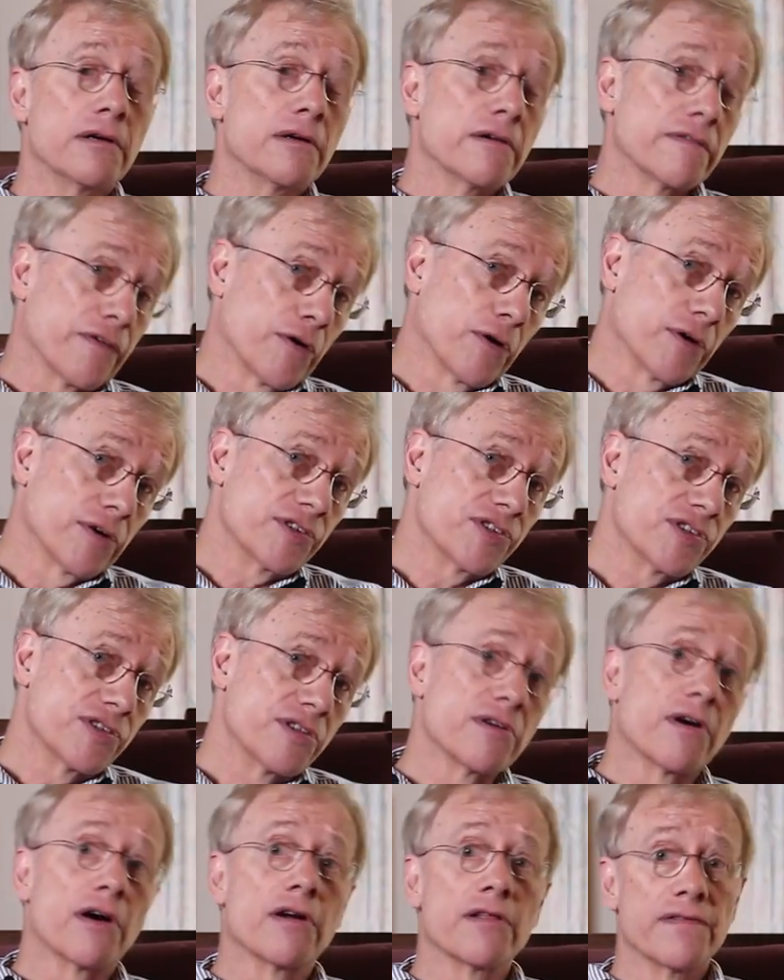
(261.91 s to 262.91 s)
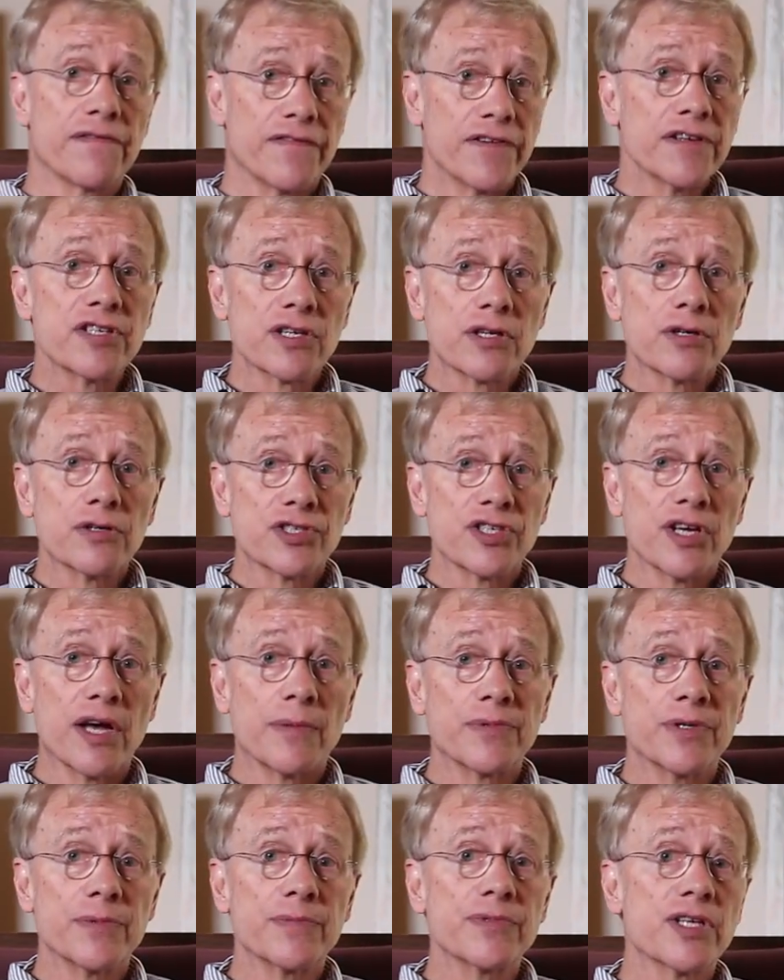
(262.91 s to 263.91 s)
First, there are the physical
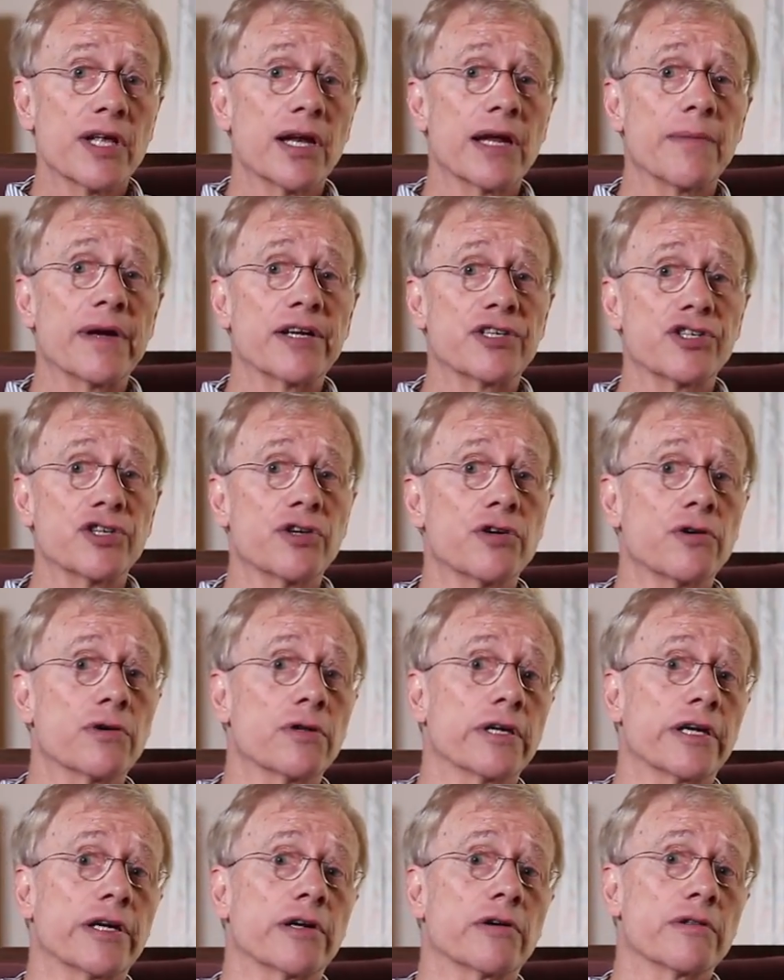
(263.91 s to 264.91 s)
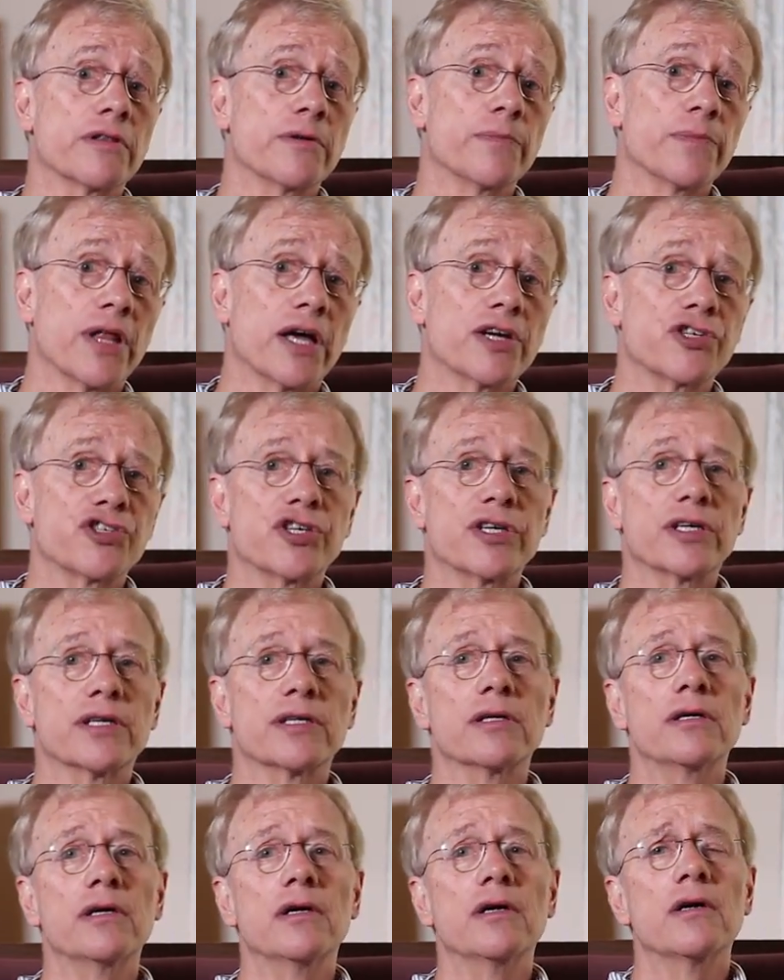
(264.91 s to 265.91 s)
symptoms that I mentioned earlier, the
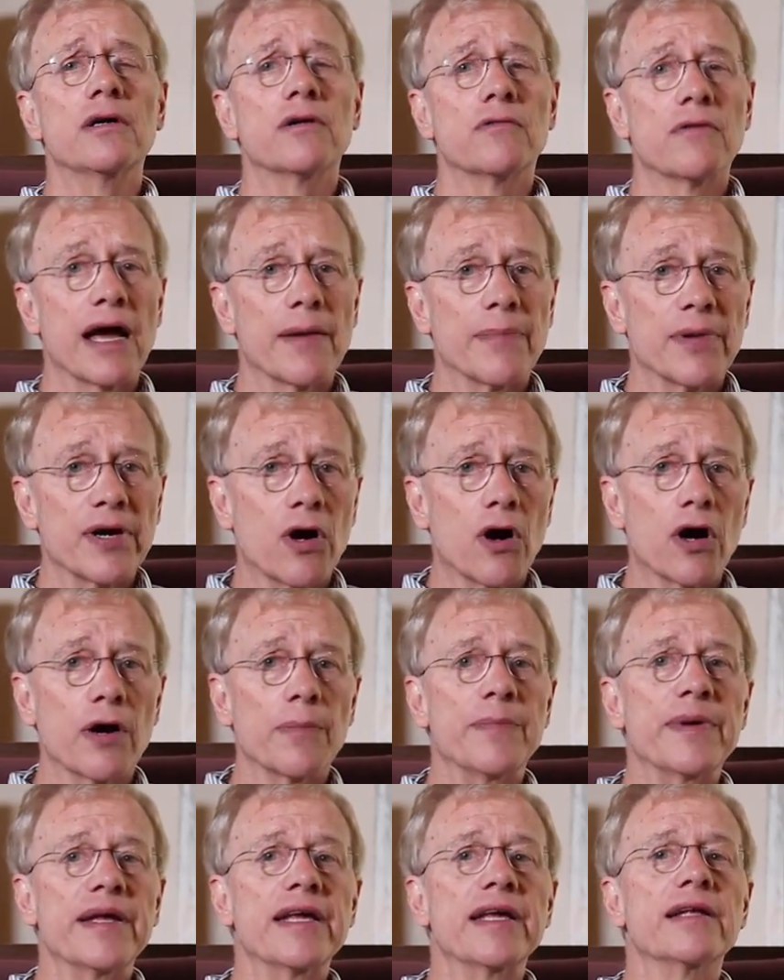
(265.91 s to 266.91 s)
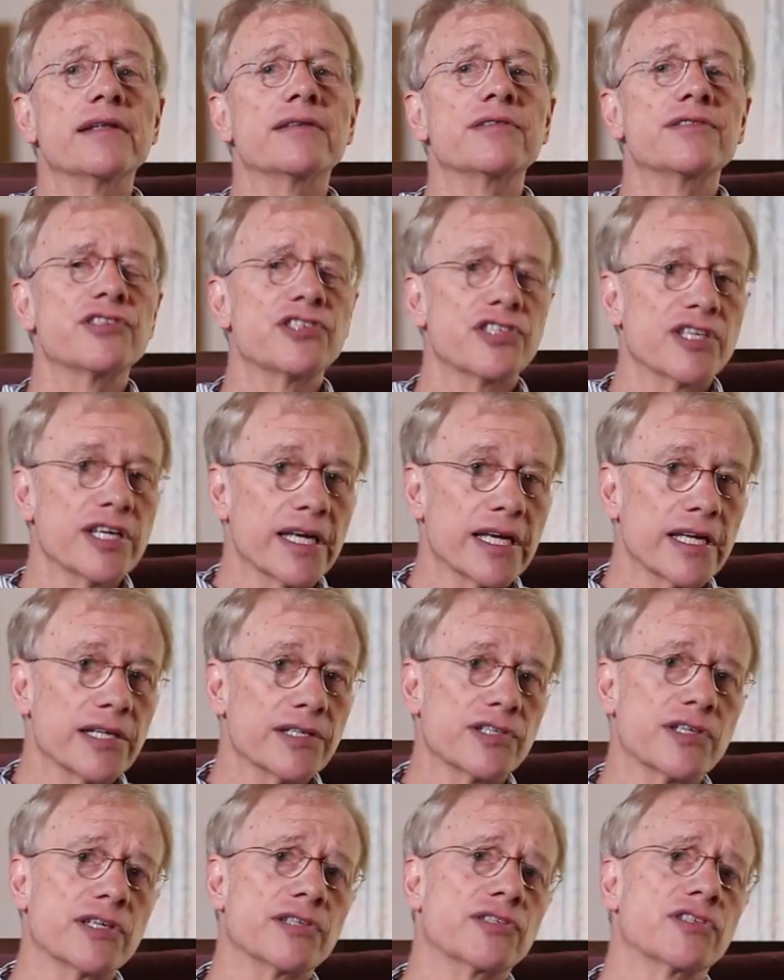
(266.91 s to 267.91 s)
blushing, rapid heartbeat, sinking
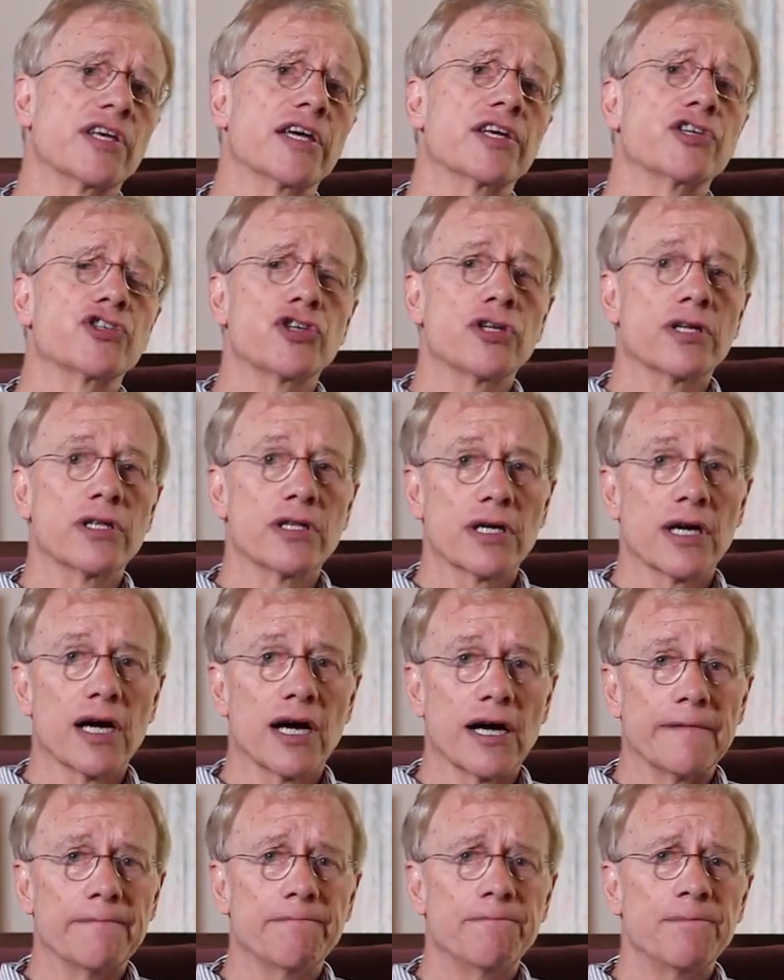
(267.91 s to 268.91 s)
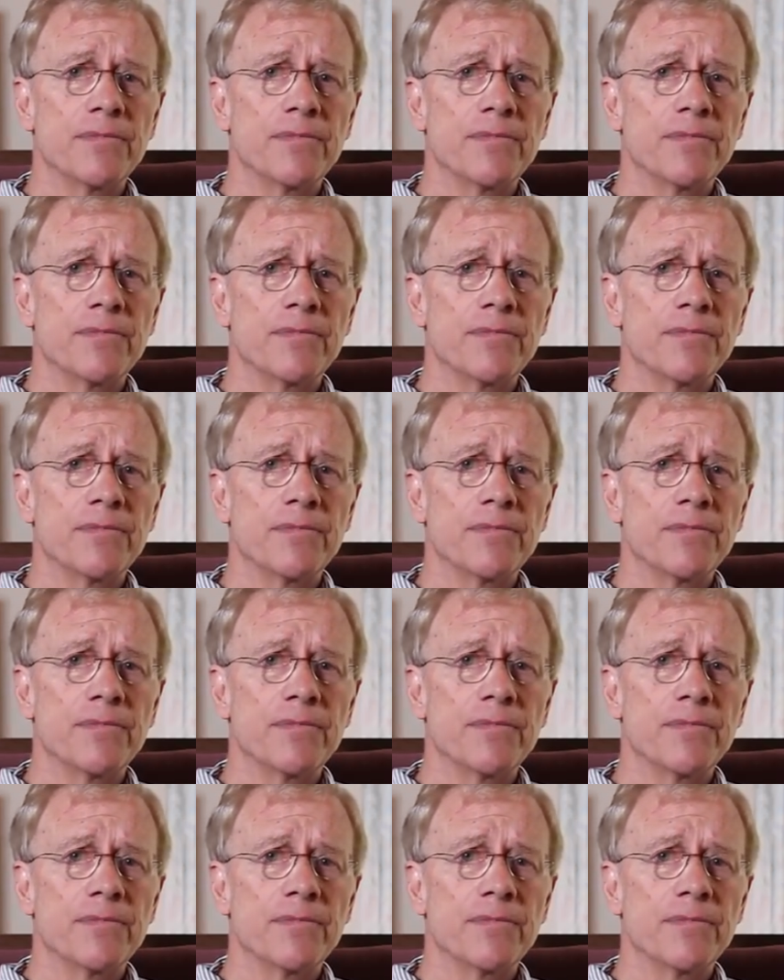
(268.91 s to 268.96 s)
sensation in the gut.